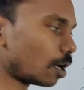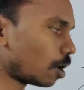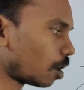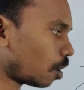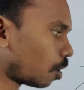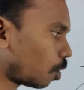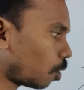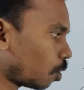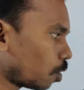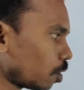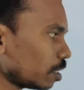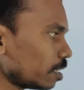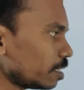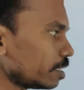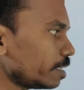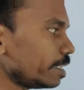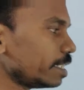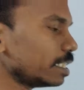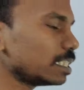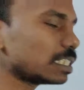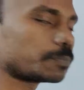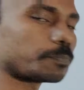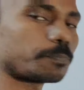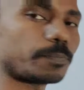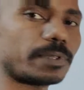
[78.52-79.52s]
All
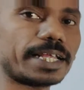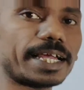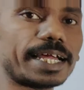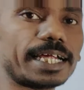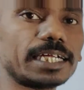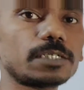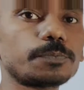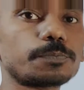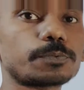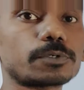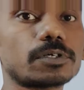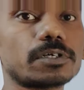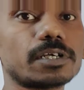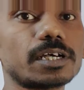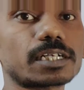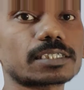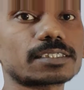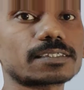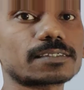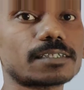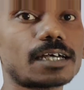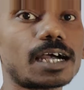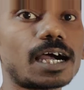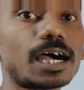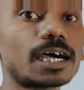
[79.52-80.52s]
these plant
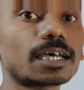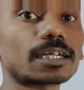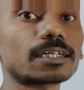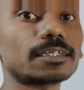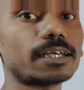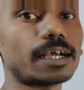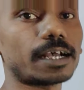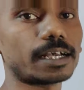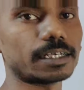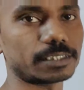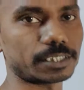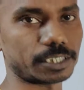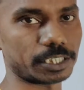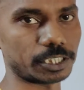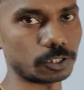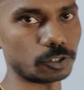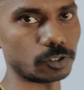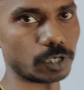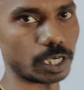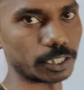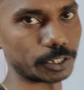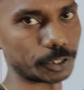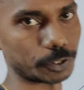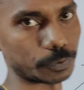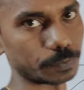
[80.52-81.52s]
products are
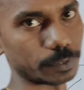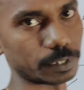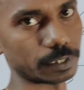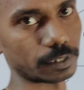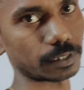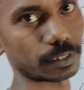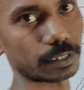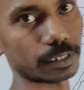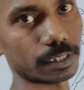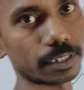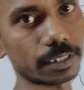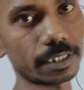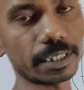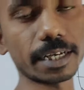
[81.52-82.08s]
diastereoisomers.